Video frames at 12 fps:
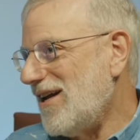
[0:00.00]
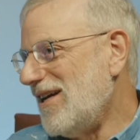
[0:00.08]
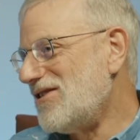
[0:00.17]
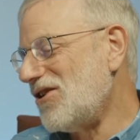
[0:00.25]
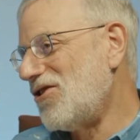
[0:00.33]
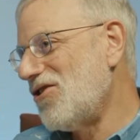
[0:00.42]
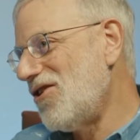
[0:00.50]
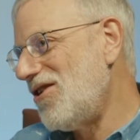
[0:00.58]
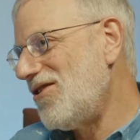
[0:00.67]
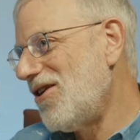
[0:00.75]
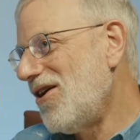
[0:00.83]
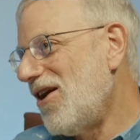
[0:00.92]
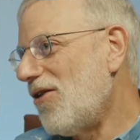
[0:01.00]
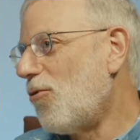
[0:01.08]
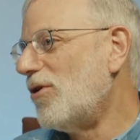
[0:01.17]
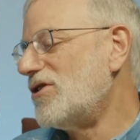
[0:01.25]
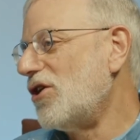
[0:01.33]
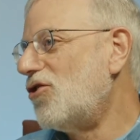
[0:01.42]
Is it good, or
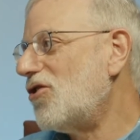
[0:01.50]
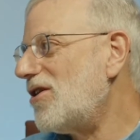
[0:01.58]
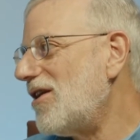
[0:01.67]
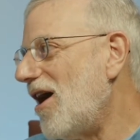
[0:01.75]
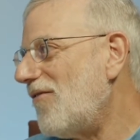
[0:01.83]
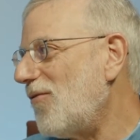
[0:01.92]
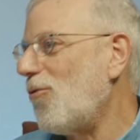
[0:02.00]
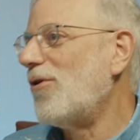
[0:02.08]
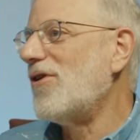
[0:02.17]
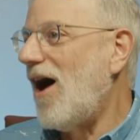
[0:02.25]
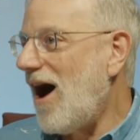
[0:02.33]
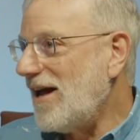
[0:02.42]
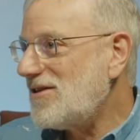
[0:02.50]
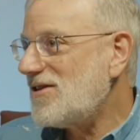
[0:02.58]
is it good enough, or not?